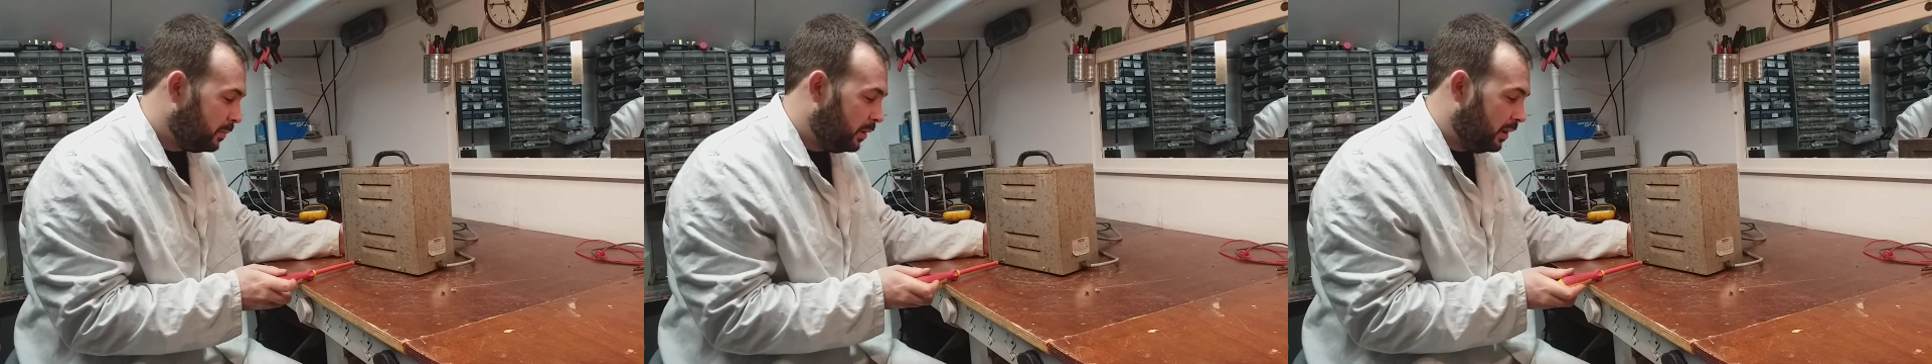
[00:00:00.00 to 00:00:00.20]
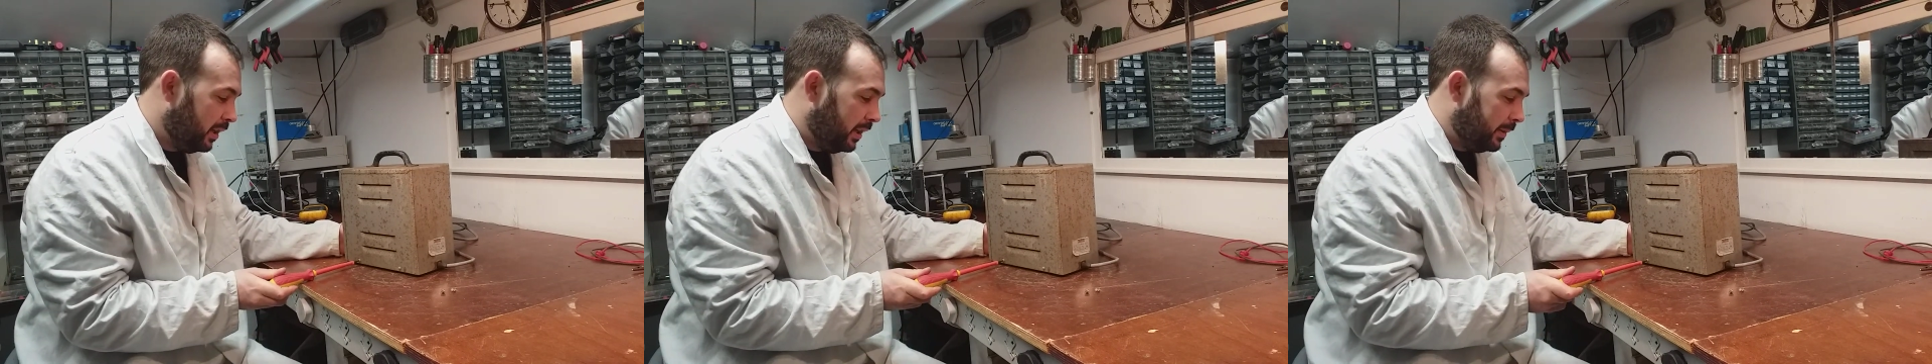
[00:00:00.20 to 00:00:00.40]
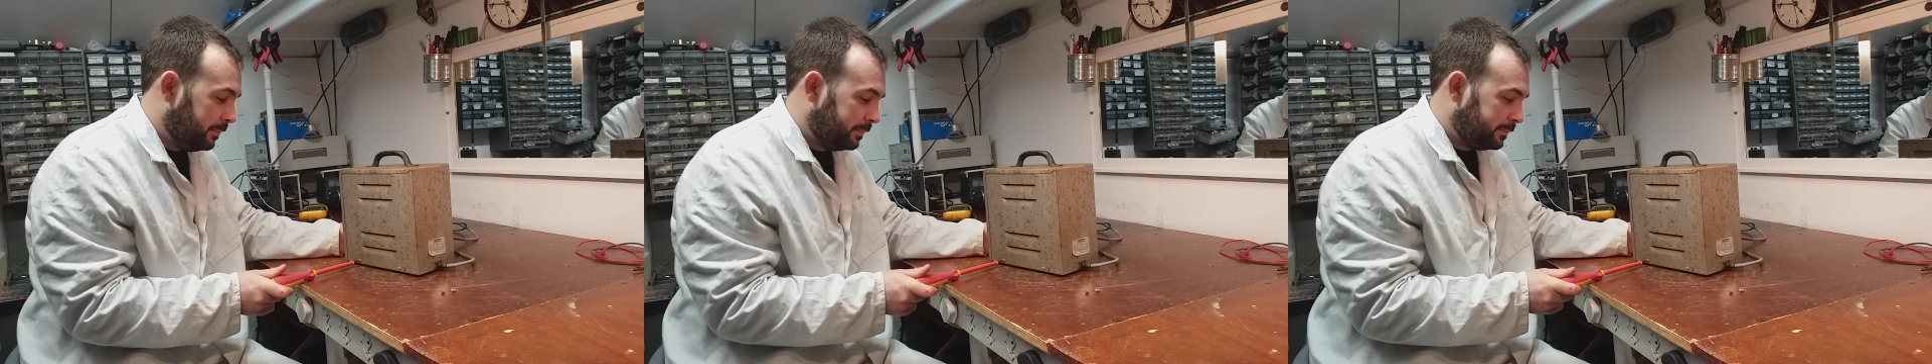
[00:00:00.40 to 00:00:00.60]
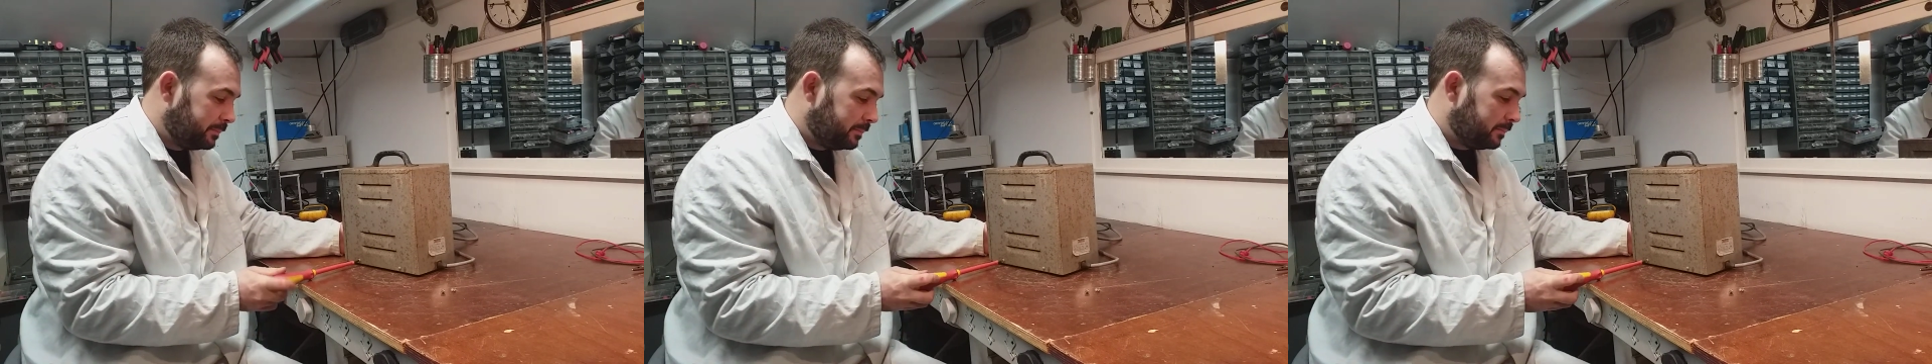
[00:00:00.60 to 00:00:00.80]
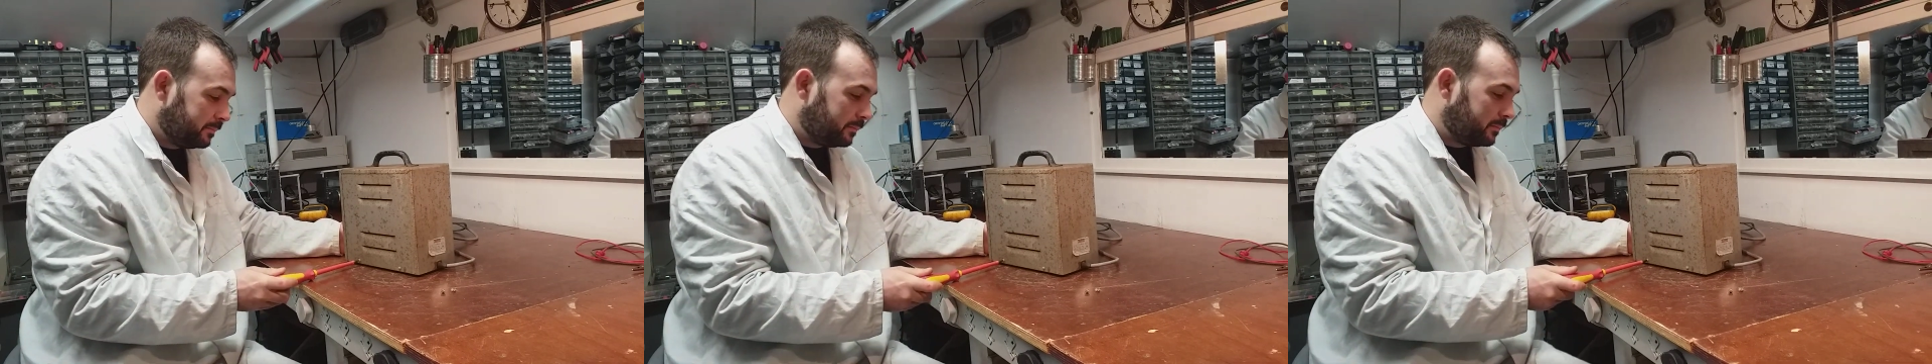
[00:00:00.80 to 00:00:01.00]
But,
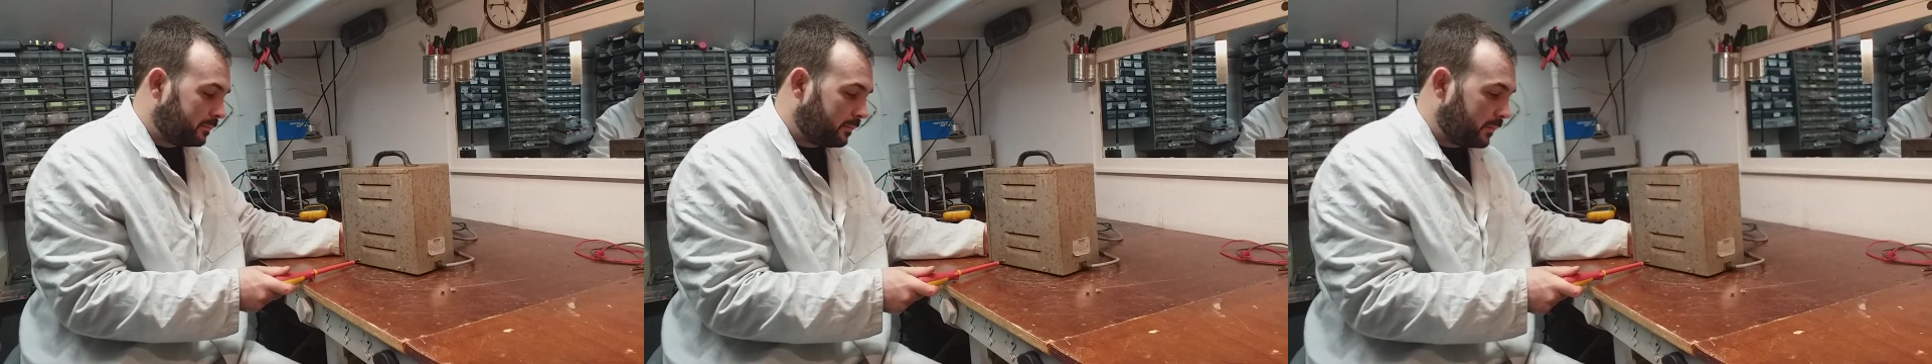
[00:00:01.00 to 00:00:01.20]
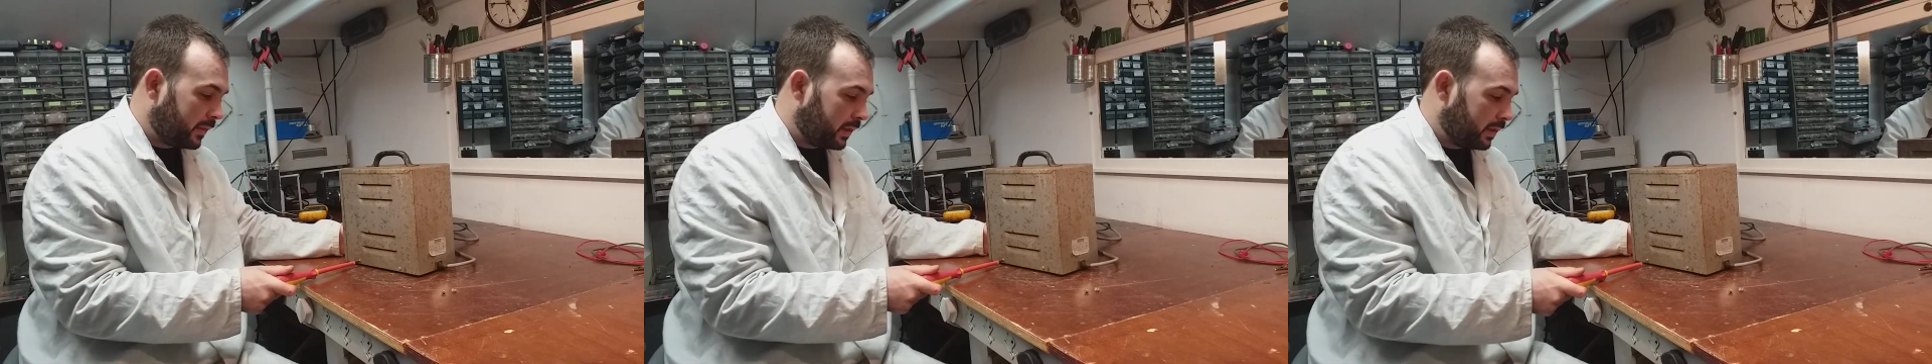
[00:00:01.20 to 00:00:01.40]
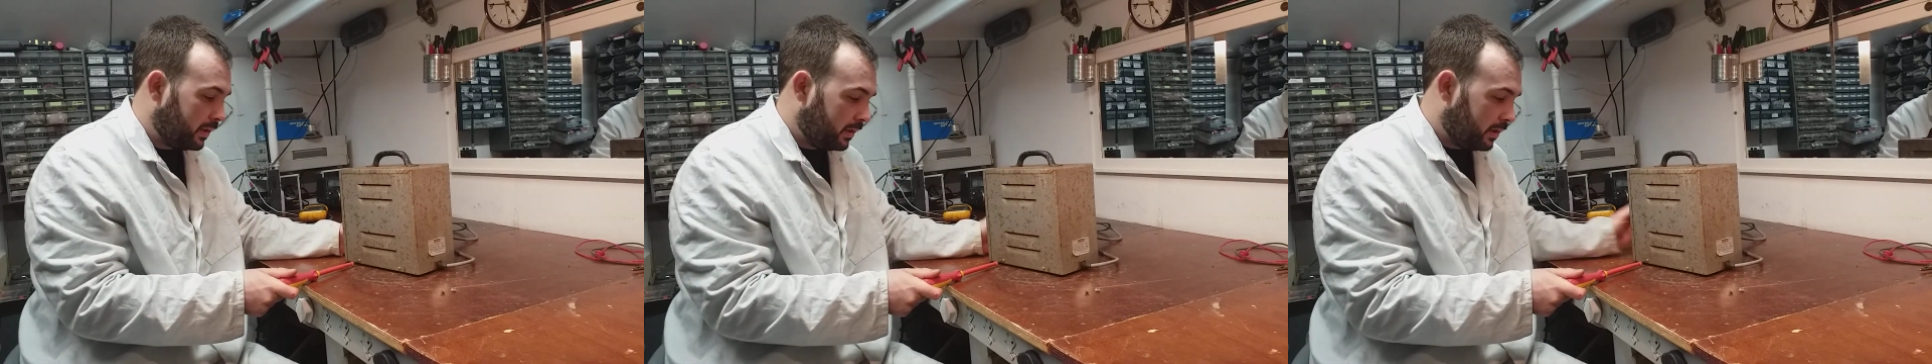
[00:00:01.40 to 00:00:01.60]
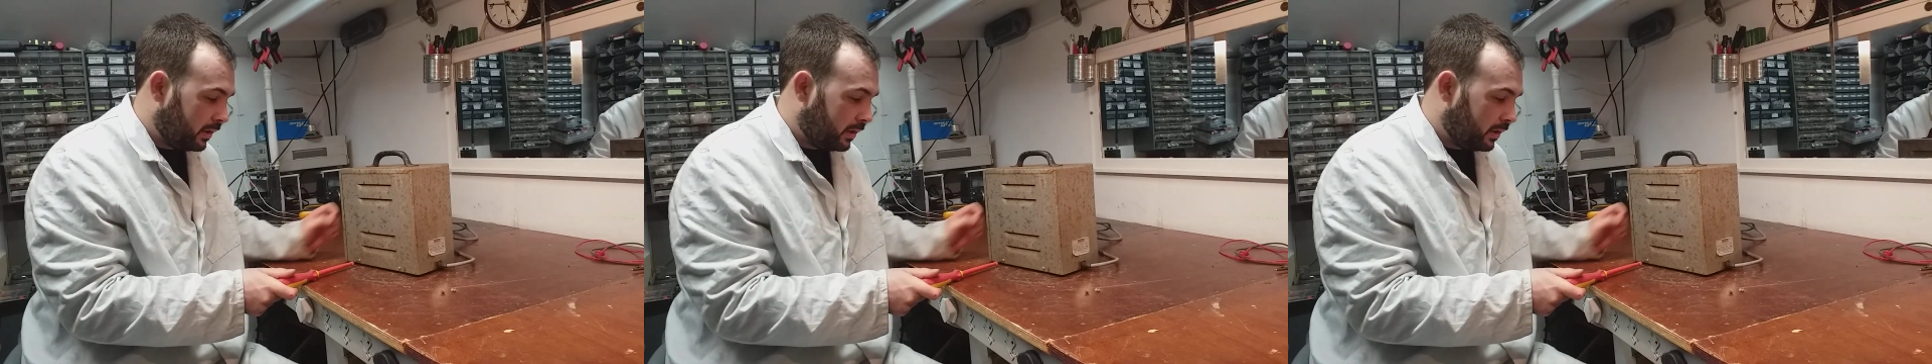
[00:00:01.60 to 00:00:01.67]
uh,